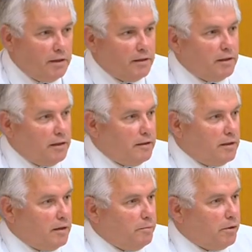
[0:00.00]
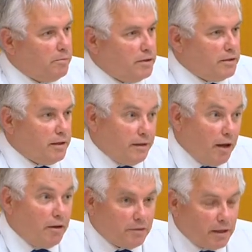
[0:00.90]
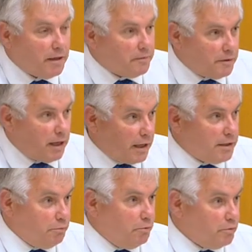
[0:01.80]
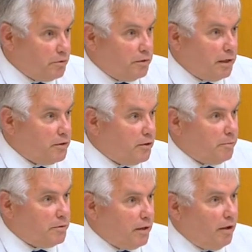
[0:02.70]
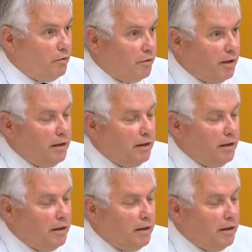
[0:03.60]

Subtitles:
Senator Brockman just said no, so that actually stops the whole thing.